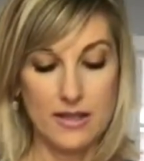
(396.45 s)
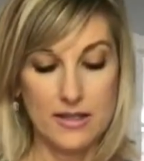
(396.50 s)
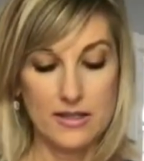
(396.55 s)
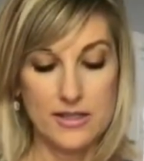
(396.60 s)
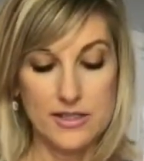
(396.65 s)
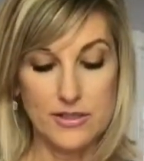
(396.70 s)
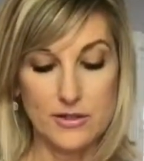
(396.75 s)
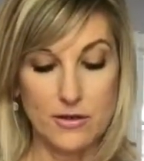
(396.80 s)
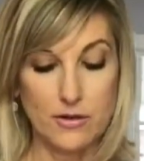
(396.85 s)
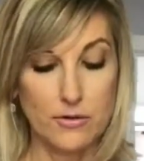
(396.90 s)

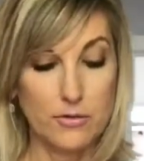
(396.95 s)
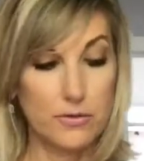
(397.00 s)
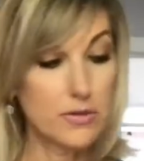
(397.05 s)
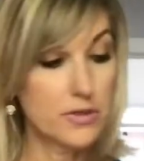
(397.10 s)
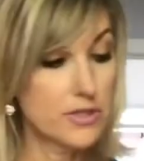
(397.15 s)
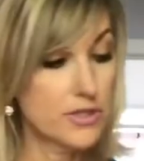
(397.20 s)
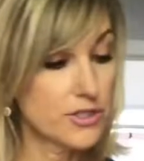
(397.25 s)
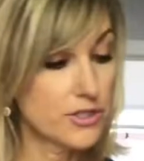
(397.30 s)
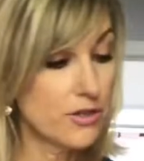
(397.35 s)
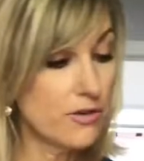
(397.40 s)
So
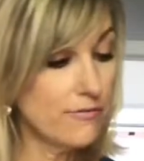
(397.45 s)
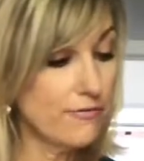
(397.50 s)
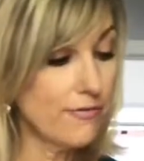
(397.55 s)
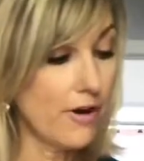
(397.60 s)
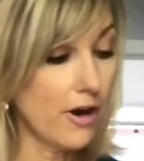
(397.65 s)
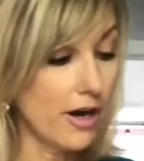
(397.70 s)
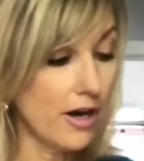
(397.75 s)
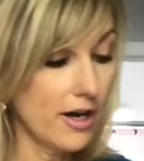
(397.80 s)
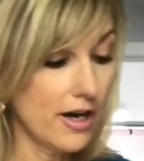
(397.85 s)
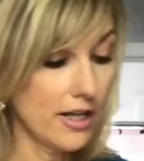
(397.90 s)

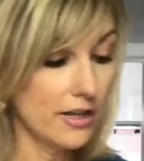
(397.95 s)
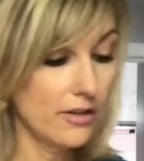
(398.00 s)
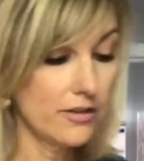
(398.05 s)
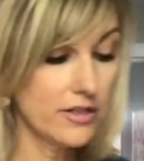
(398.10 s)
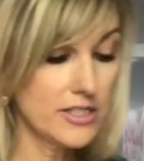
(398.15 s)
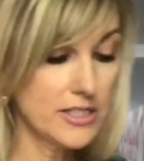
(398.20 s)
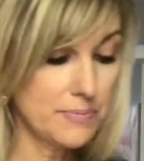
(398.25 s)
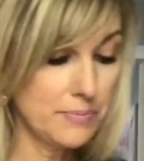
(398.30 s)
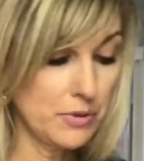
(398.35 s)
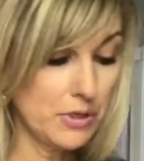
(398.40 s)
far it
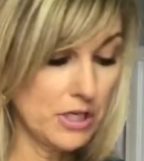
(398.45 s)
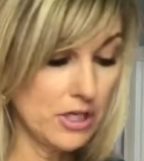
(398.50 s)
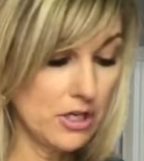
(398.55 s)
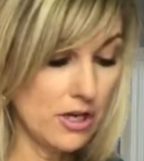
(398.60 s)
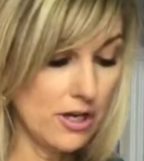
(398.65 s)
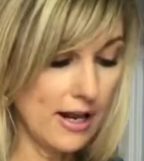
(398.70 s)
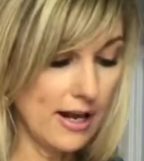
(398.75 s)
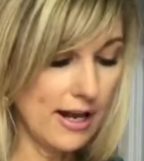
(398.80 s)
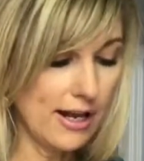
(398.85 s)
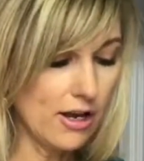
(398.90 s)
looks pretty
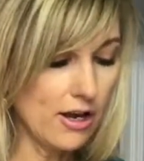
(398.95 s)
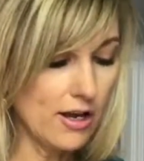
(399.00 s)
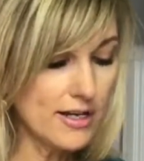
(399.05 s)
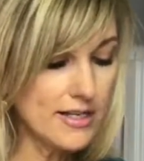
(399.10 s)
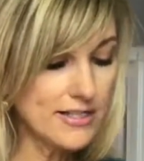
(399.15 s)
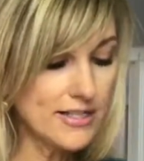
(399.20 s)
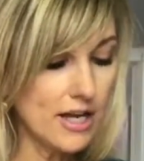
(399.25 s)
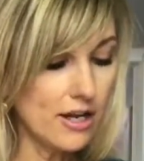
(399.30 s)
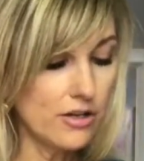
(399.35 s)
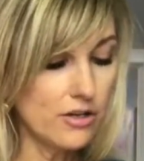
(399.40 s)
good. And I gotta
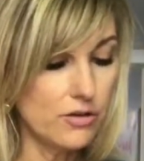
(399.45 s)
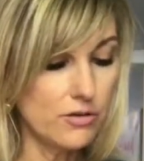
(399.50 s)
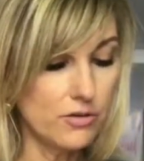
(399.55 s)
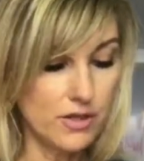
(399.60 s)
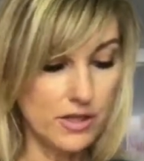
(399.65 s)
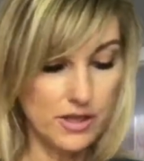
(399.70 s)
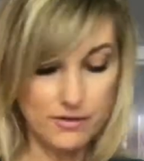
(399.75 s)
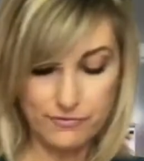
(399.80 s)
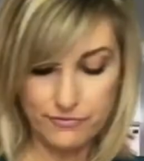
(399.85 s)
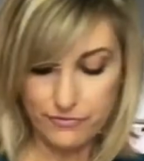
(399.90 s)
tell you
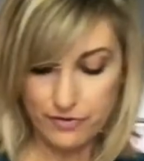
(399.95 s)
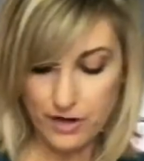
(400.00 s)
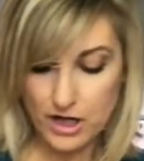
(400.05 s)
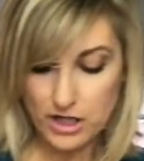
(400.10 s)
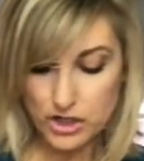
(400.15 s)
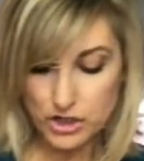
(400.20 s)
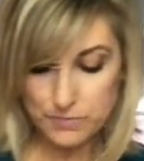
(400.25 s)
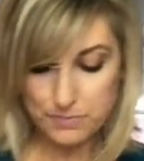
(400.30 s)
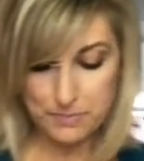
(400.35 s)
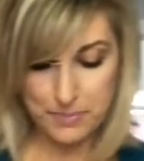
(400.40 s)
that the
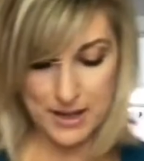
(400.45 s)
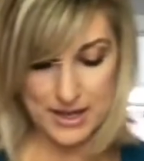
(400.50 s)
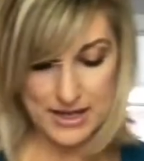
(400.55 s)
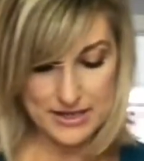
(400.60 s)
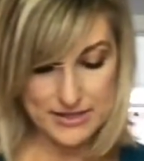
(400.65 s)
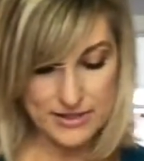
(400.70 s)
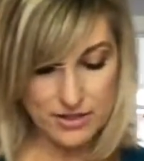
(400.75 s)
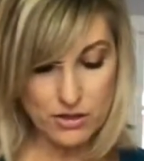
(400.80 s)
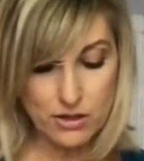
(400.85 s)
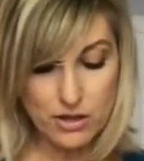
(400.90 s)
fresh
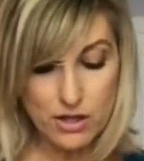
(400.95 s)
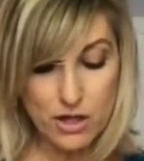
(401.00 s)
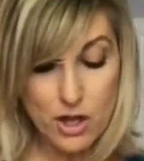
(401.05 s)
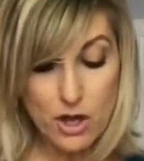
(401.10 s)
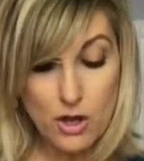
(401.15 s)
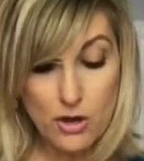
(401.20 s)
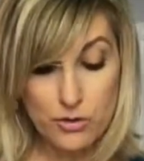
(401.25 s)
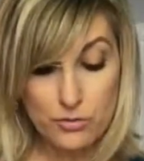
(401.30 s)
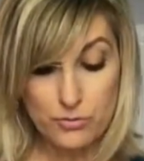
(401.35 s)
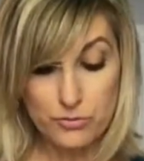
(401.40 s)
basil
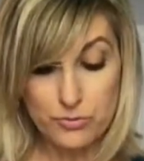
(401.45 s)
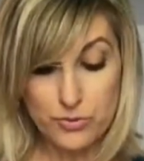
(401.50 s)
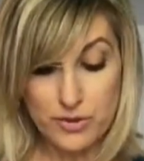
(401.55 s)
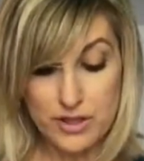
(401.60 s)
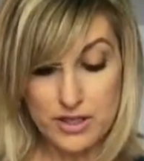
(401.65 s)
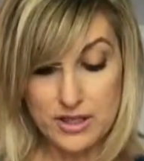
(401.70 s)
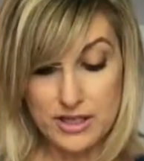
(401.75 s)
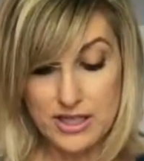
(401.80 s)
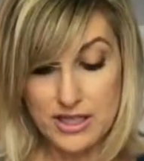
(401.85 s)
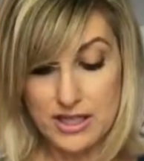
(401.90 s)

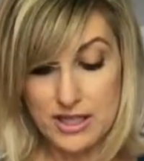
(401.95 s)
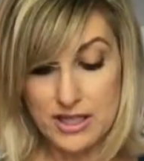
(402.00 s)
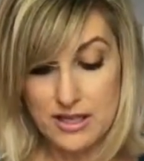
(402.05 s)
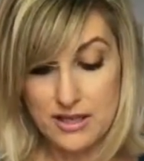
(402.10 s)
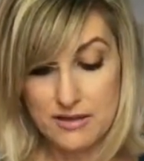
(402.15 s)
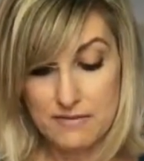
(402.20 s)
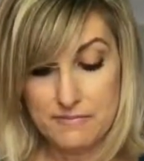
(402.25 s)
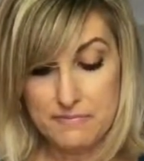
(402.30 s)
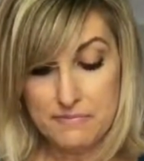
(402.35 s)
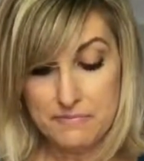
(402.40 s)
really
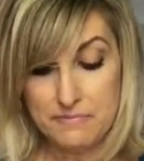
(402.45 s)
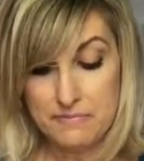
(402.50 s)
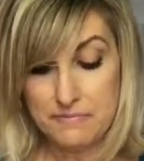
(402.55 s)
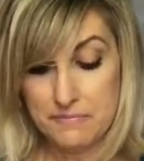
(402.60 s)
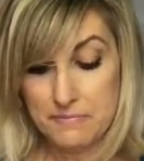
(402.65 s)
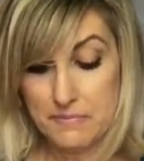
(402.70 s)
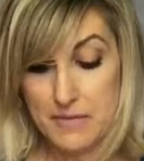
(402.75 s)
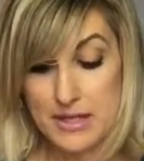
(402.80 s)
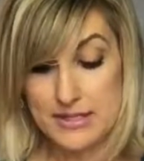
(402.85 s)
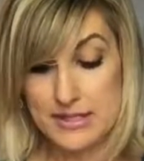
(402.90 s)

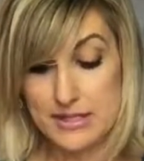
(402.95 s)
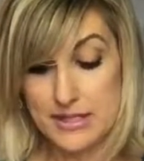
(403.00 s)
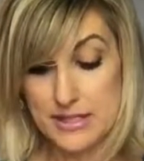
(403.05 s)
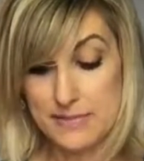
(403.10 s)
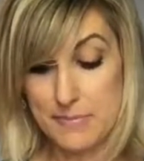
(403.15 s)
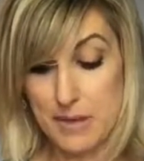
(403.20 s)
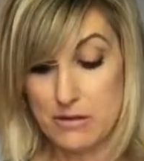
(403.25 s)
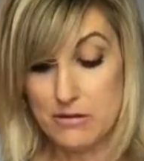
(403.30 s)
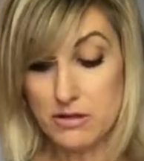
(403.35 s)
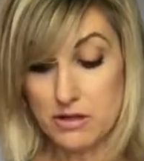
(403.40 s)
makes it
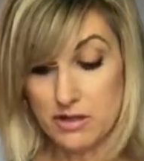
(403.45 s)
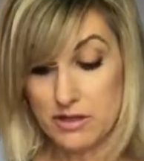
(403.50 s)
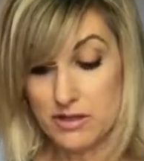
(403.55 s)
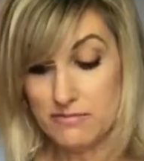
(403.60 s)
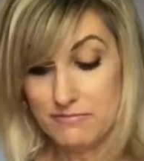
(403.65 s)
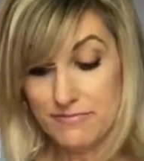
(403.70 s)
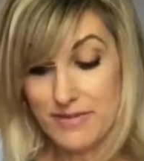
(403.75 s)
smell good.